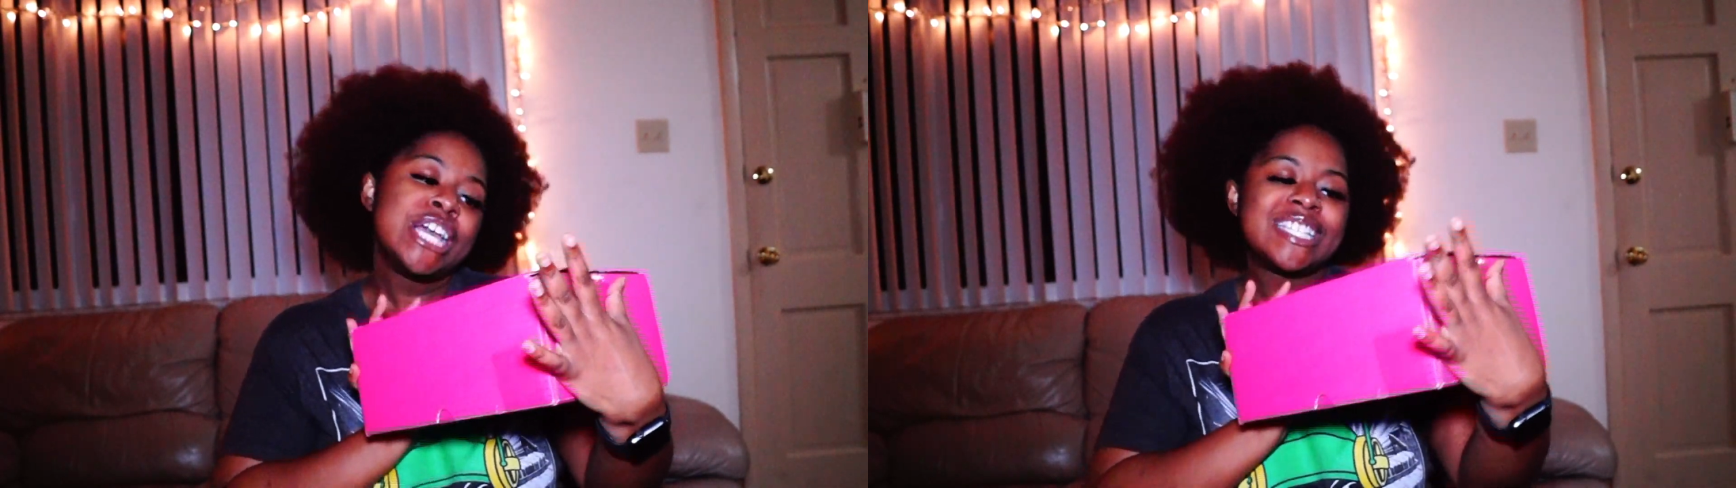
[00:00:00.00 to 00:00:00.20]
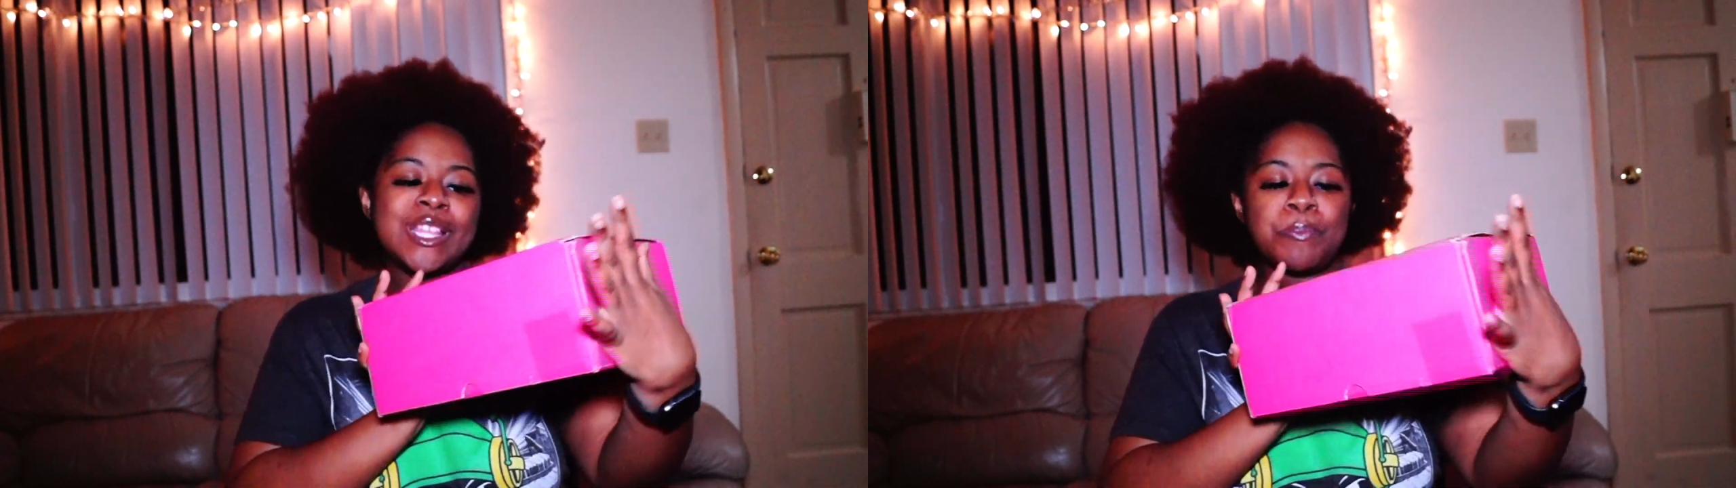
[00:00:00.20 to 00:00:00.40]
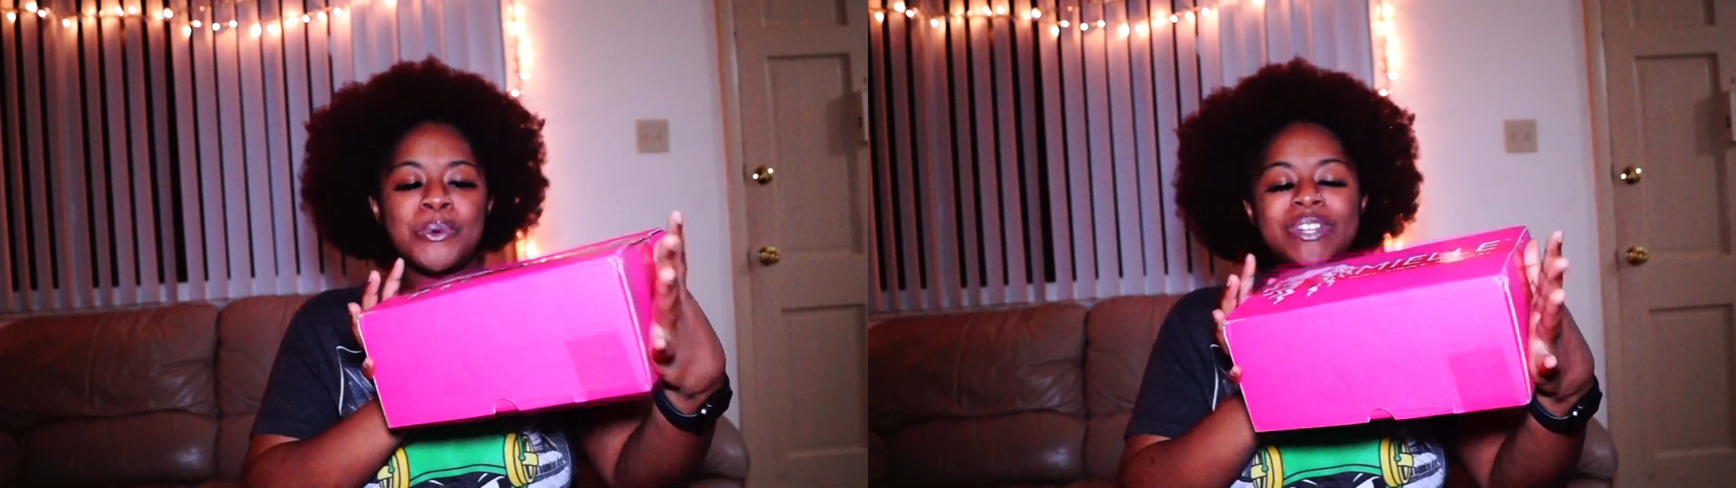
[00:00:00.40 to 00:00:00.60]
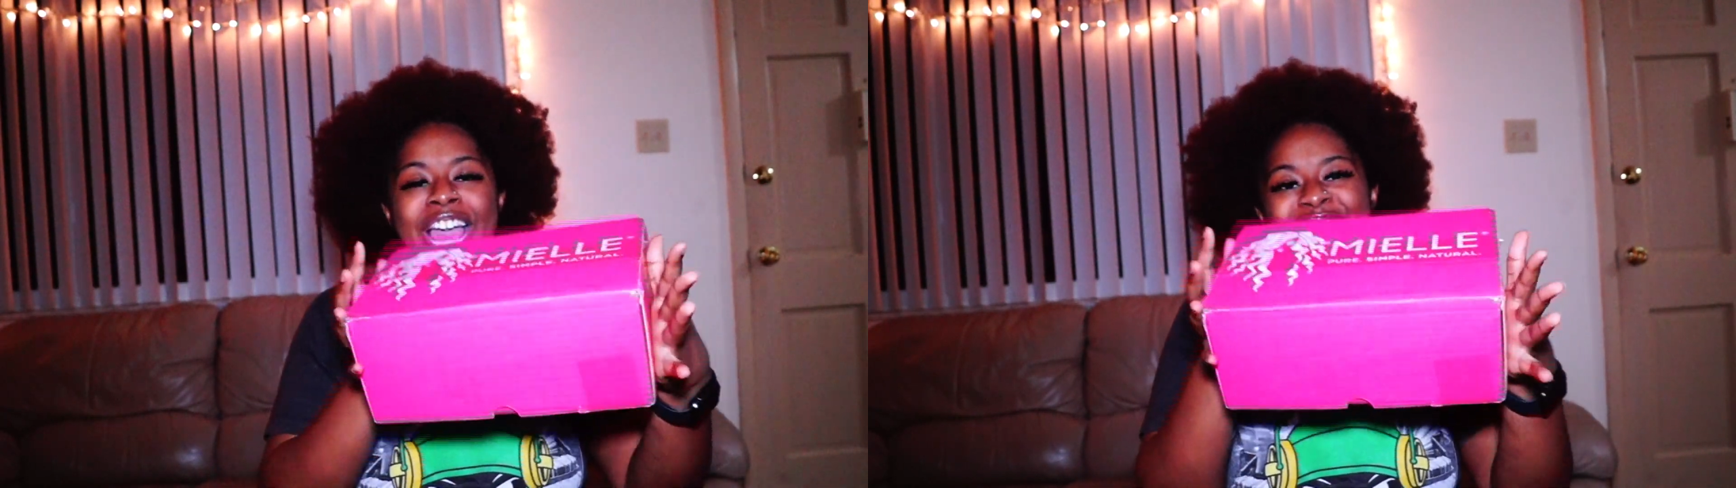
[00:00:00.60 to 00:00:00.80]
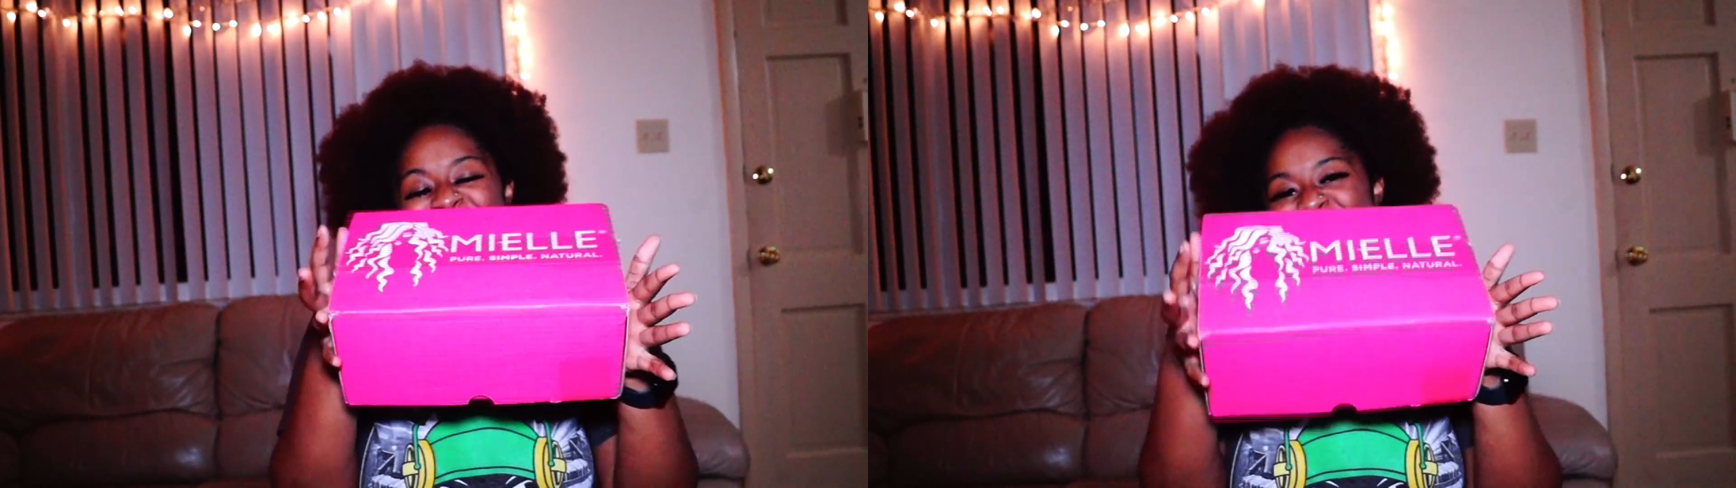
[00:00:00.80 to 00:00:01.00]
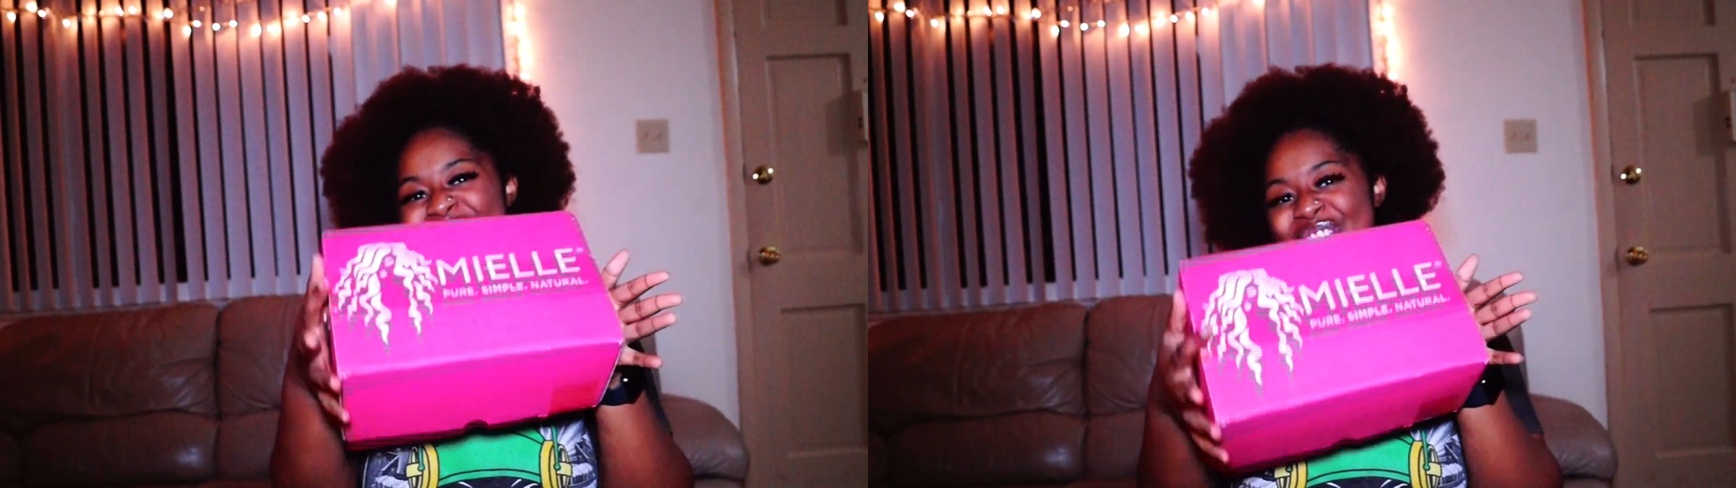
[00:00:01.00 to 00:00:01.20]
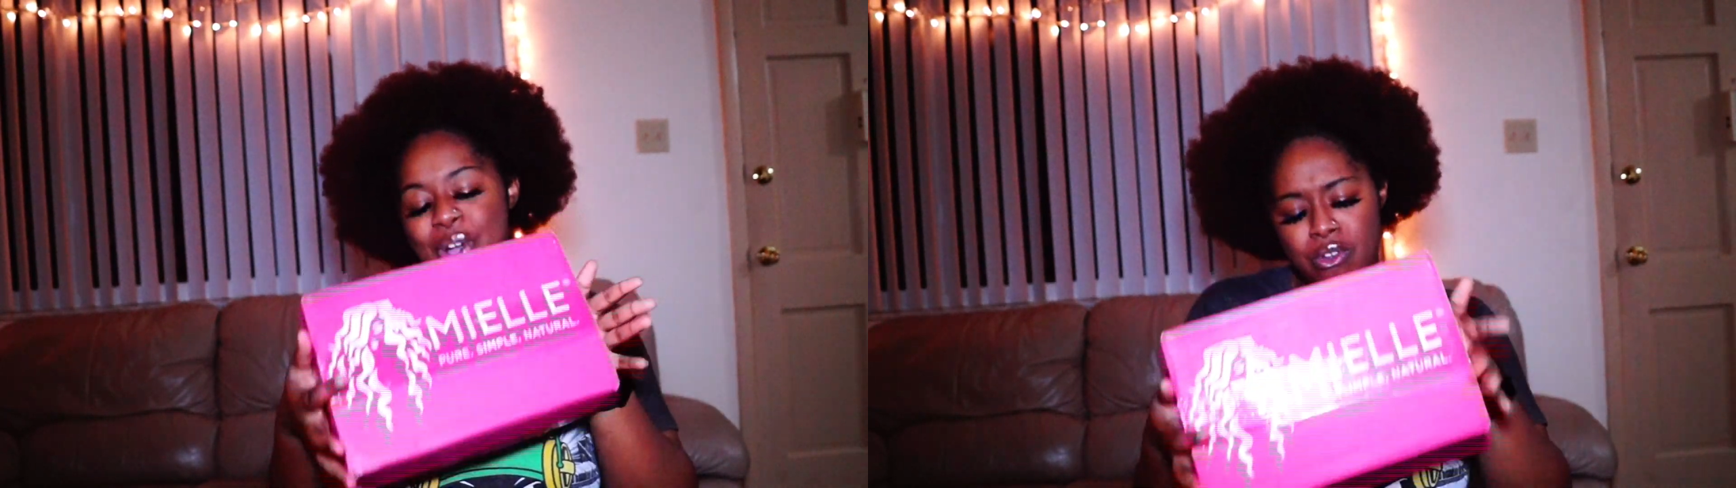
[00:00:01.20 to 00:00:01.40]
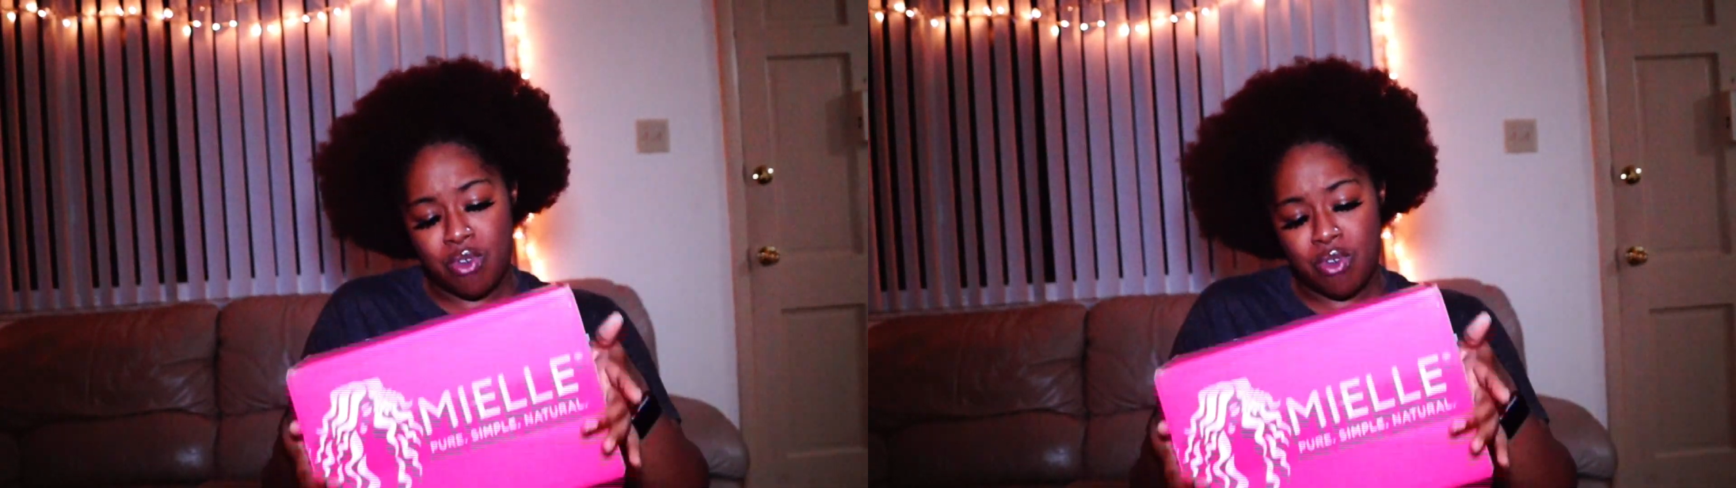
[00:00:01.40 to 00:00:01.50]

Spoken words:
Simple Natural